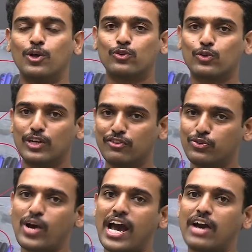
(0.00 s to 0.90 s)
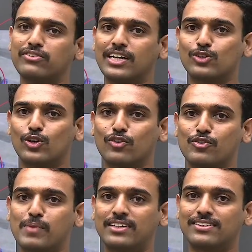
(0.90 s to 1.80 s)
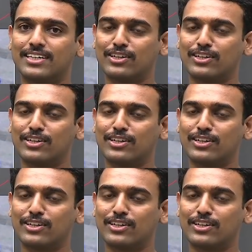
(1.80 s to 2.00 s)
So if you have that sort of a mindset,